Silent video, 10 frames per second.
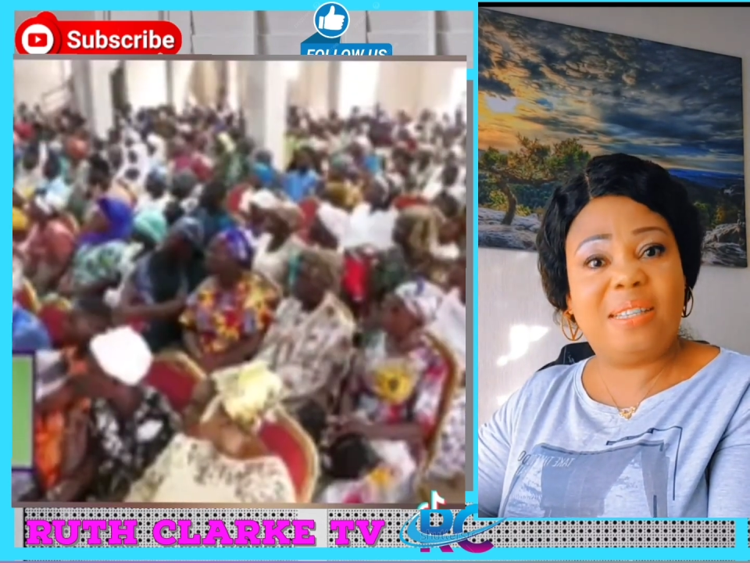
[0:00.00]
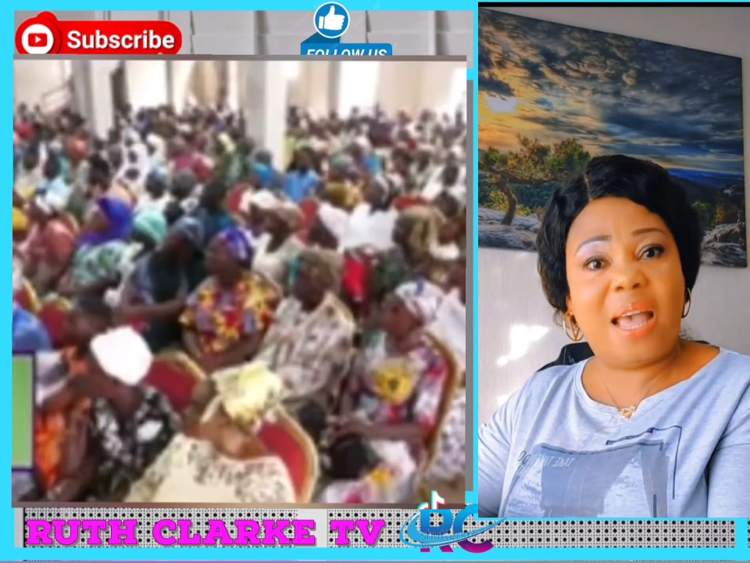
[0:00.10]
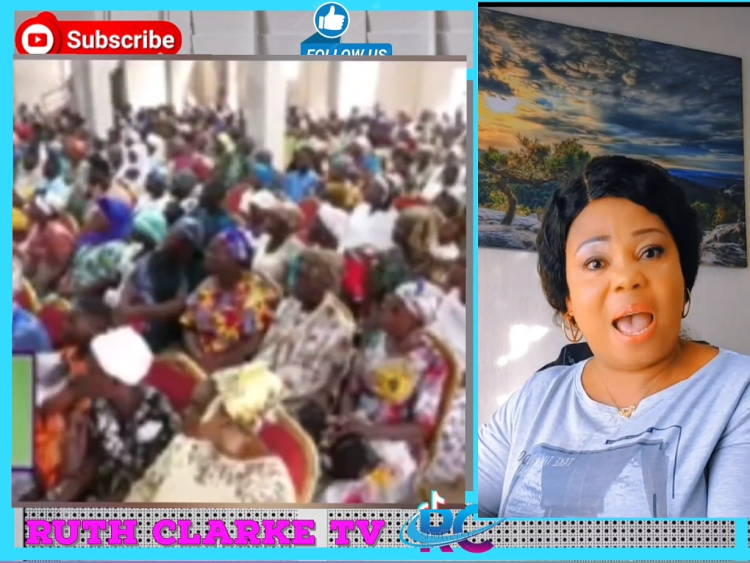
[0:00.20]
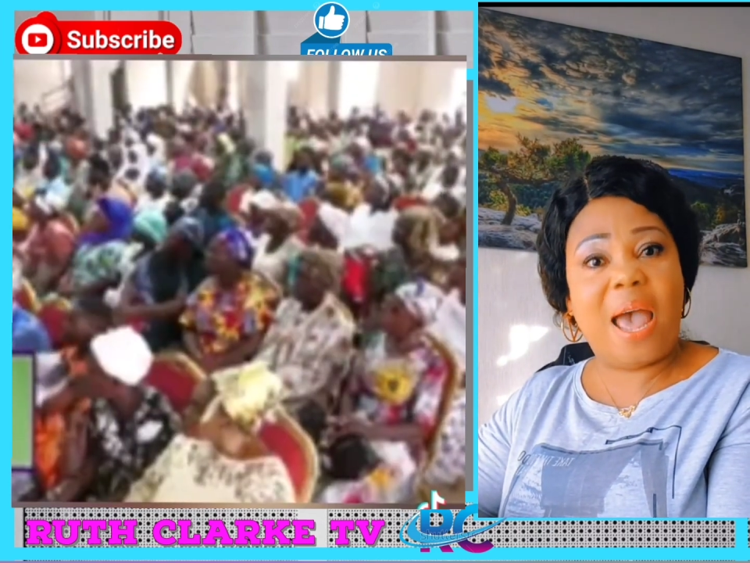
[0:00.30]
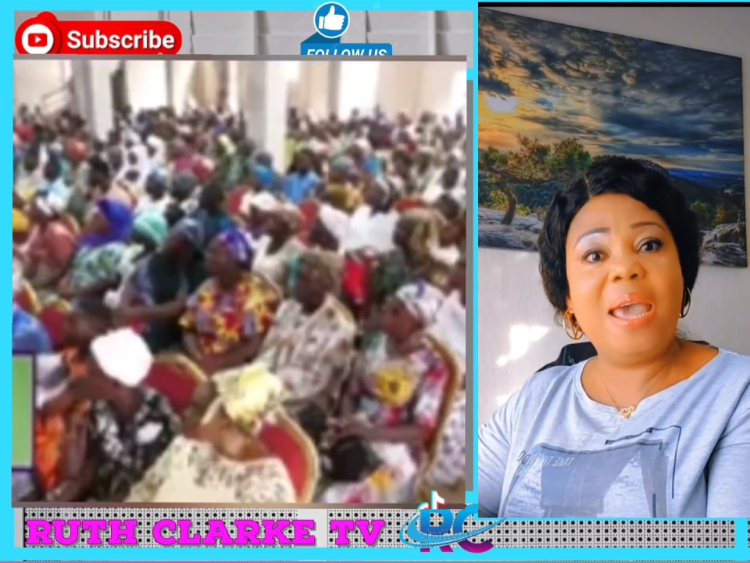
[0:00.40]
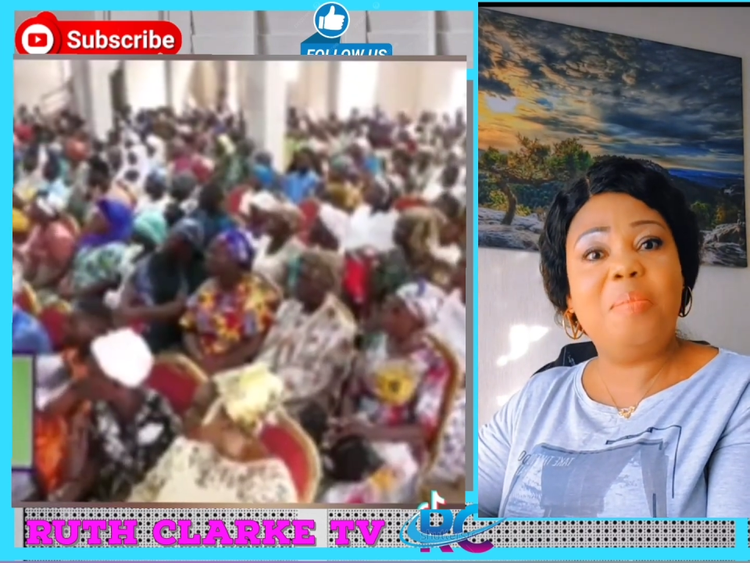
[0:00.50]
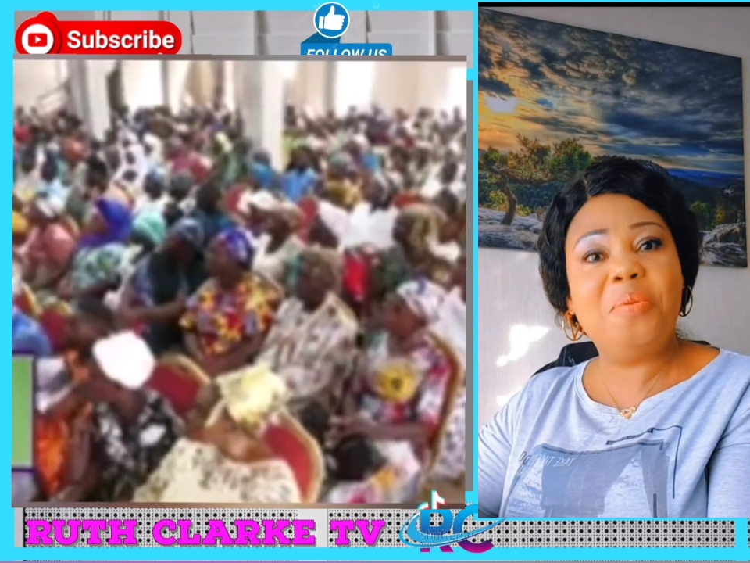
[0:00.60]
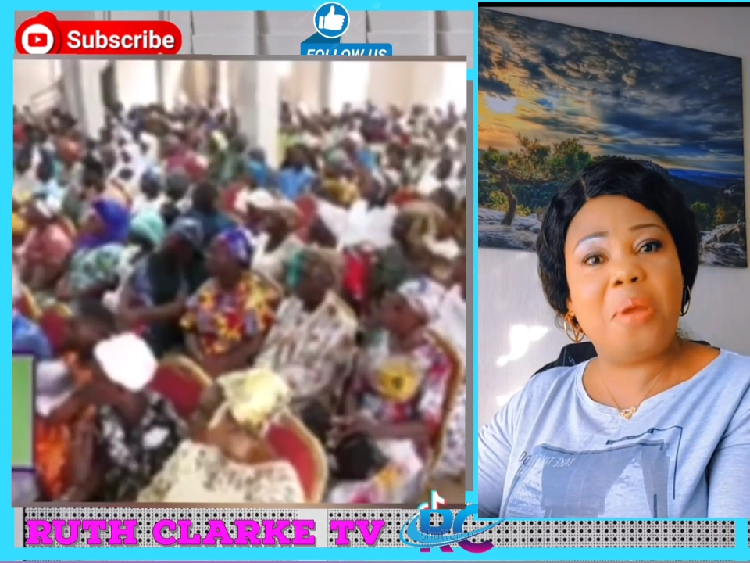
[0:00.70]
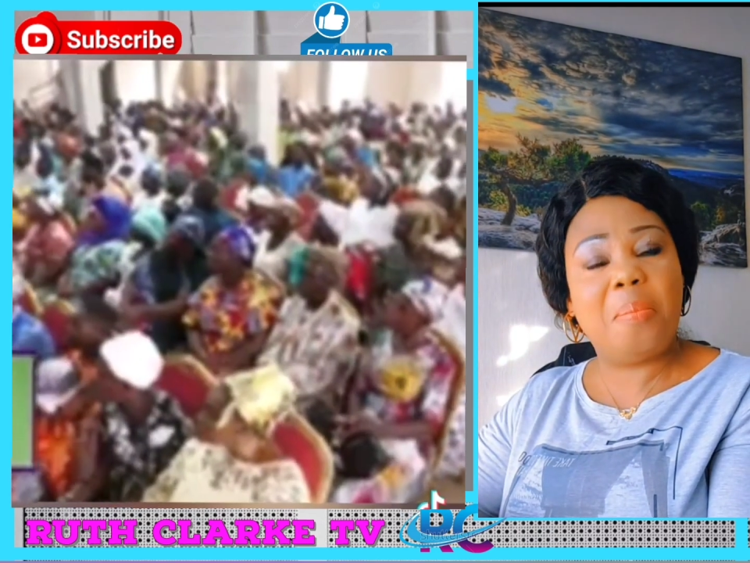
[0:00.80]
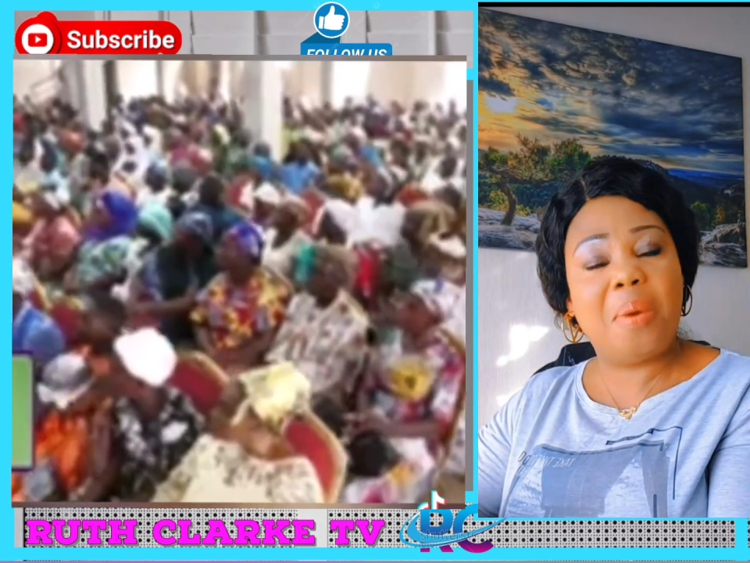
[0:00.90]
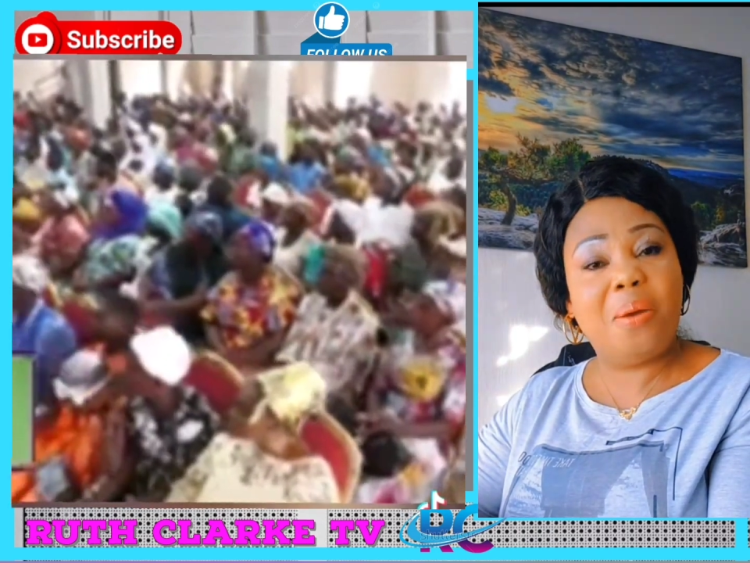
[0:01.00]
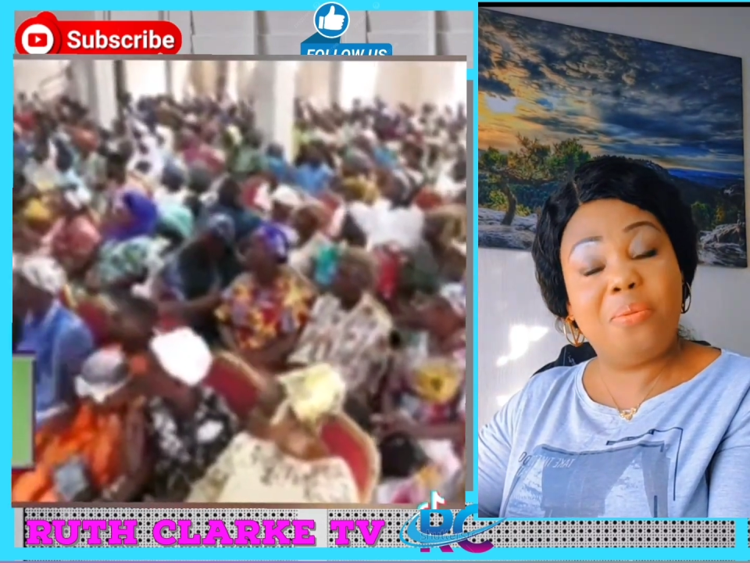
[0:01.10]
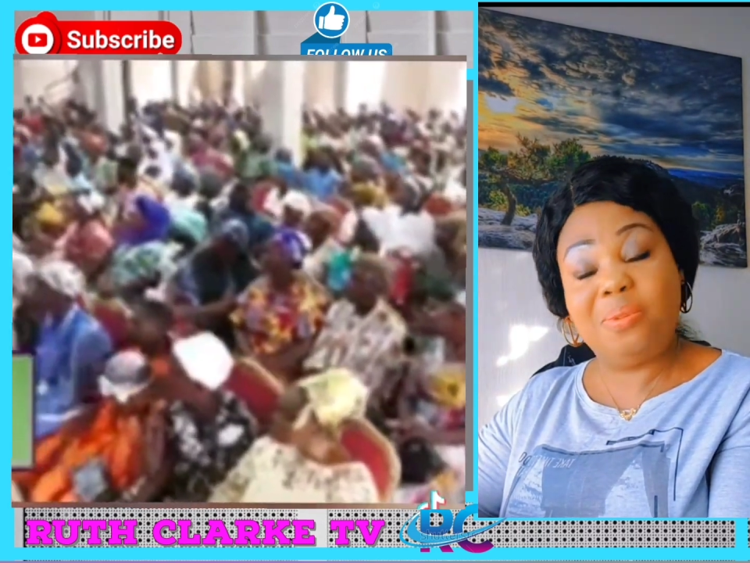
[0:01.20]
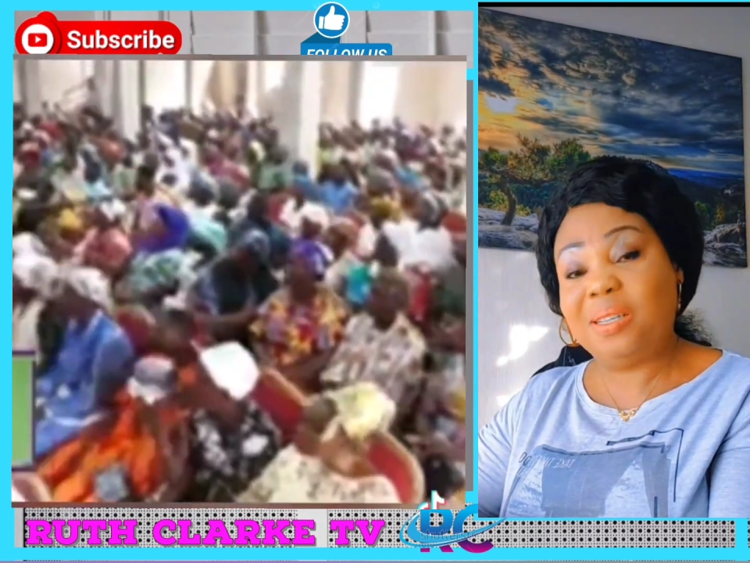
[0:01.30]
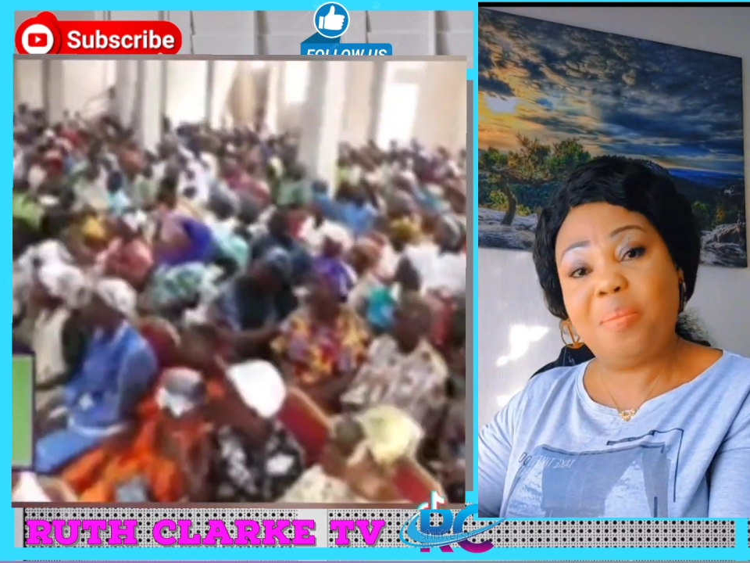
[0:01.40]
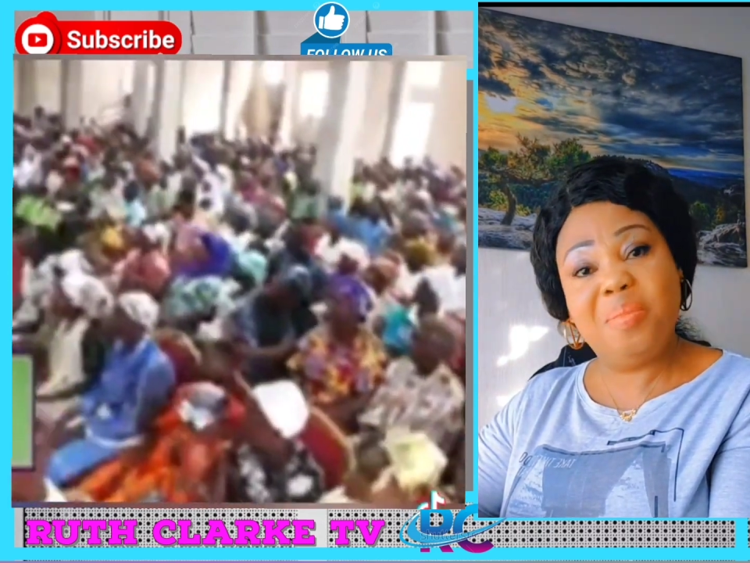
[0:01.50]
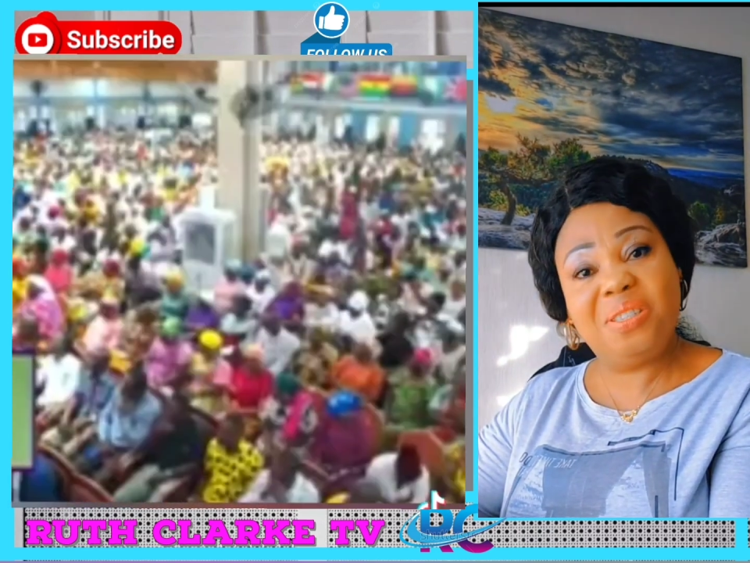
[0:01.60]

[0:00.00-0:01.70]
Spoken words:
murdered his brother Abel?